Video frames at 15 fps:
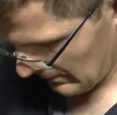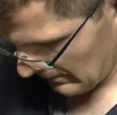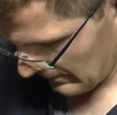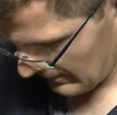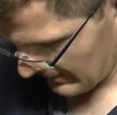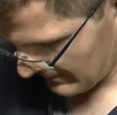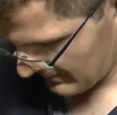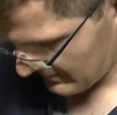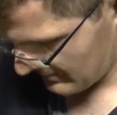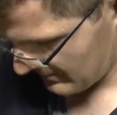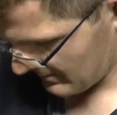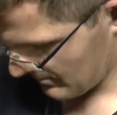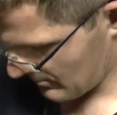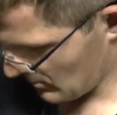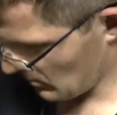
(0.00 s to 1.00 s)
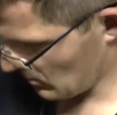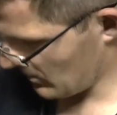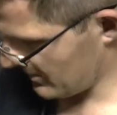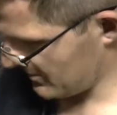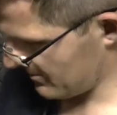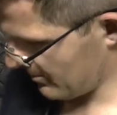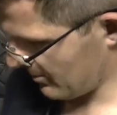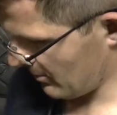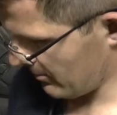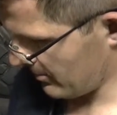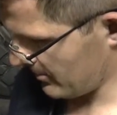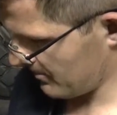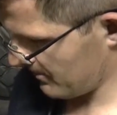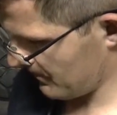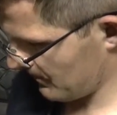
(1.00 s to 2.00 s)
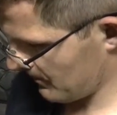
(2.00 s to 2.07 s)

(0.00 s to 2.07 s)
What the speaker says: that's always a problem.